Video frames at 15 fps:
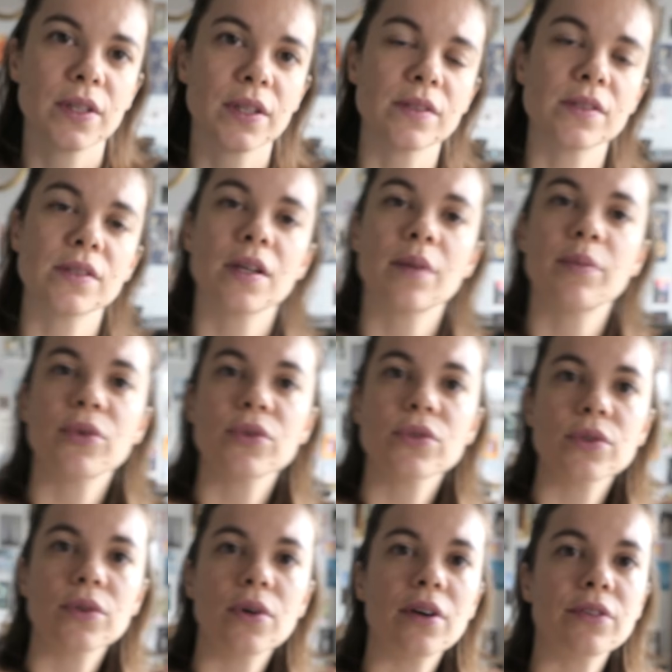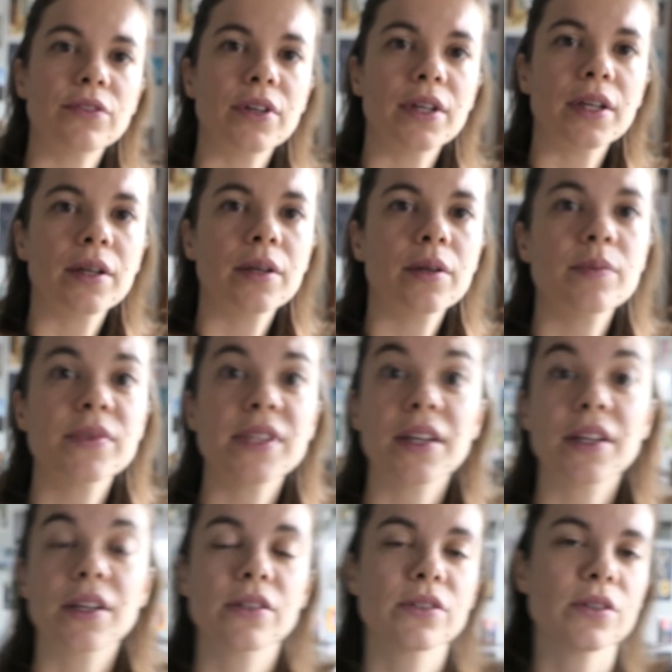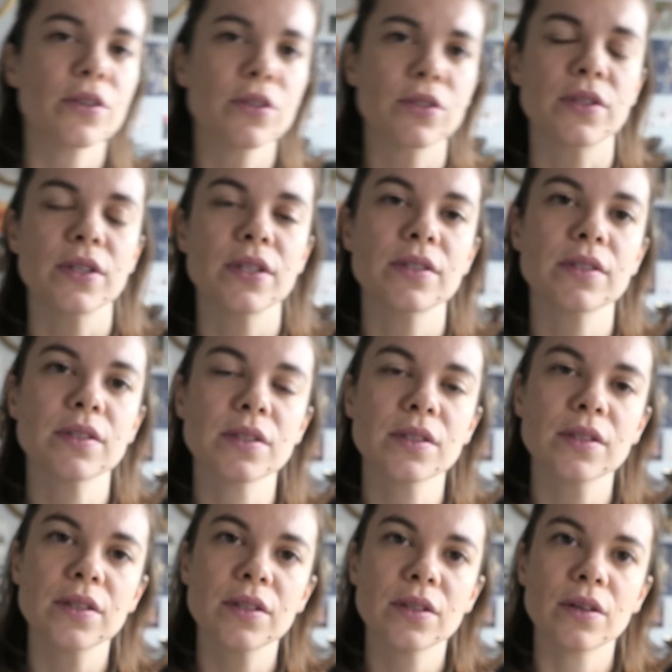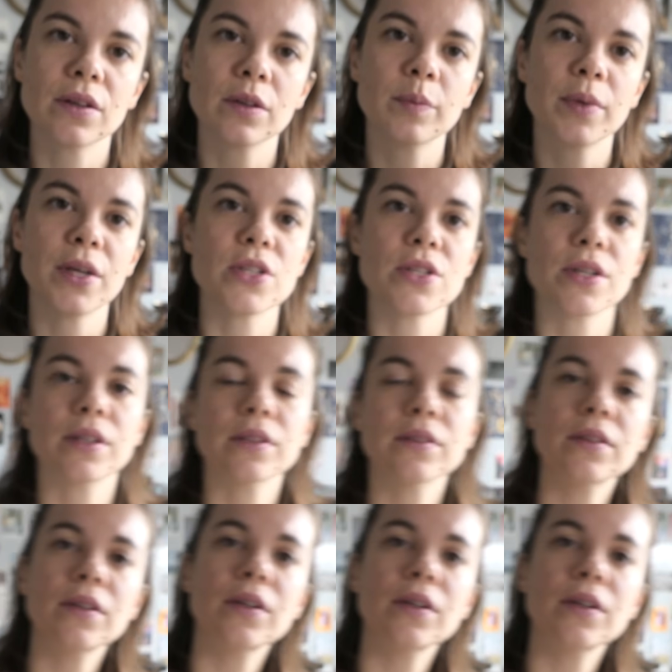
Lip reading: and I'm also offering psychic surgeries on Patreon.